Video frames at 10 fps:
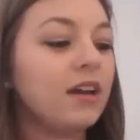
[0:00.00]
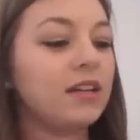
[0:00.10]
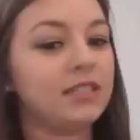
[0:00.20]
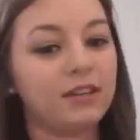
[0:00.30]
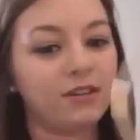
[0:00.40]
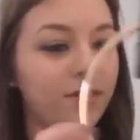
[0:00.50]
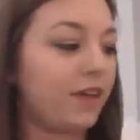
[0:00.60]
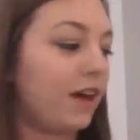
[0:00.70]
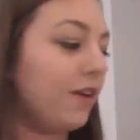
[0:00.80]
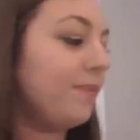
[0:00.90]
So yeah, I got
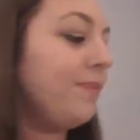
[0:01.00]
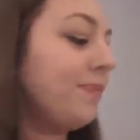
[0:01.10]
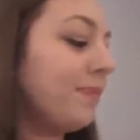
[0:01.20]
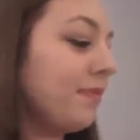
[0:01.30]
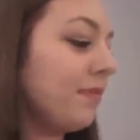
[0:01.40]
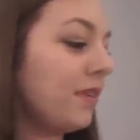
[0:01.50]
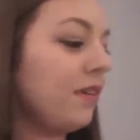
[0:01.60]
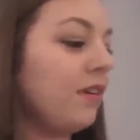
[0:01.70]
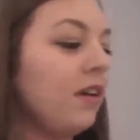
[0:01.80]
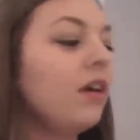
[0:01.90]
that.
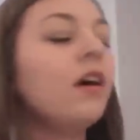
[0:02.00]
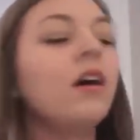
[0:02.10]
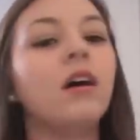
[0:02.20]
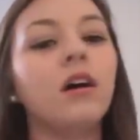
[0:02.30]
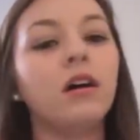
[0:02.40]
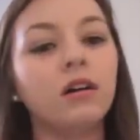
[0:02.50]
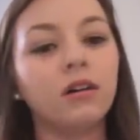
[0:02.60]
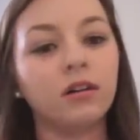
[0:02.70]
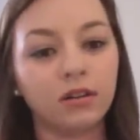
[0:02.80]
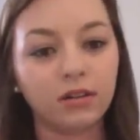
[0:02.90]

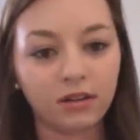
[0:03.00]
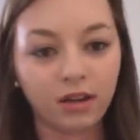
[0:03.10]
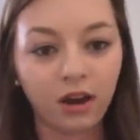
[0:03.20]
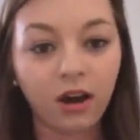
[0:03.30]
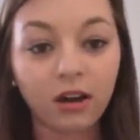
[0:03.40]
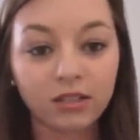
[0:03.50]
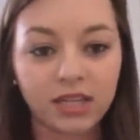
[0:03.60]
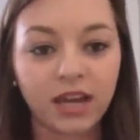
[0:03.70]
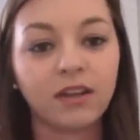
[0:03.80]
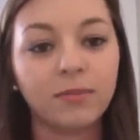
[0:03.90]
Oh, heart
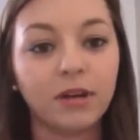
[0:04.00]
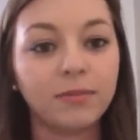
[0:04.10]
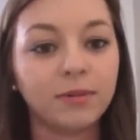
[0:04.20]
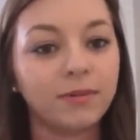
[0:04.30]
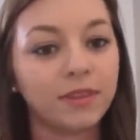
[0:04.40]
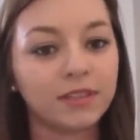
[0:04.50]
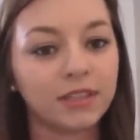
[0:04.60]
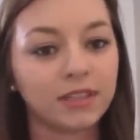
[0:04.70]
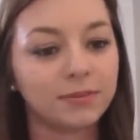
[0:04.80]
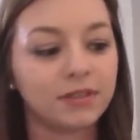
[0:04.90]
attack moment with this
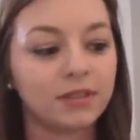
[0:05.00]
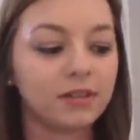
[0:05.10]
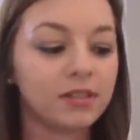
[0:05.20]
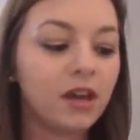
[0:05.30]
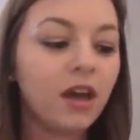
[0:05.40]
next product.